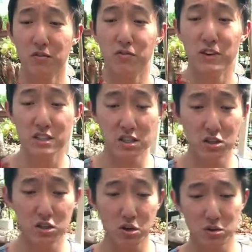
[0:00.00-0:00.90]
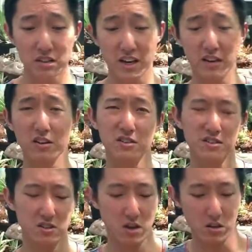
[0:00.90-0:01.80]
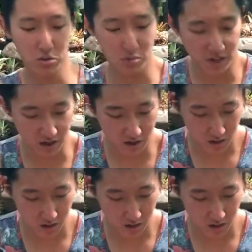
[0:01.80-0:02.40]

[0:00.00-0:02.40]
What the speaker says: physically notice that. Oh, stop. Oh my God.